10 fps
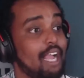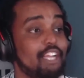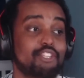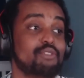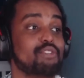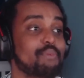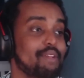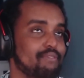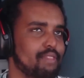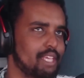actually usually went
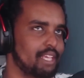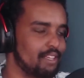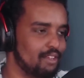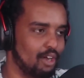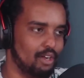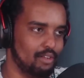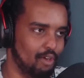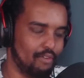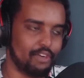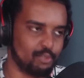for the
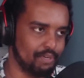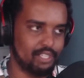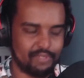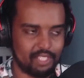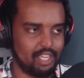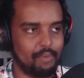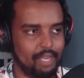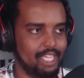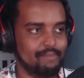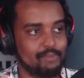orange bridge for the double
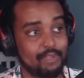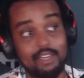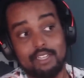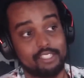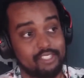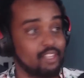items because there's another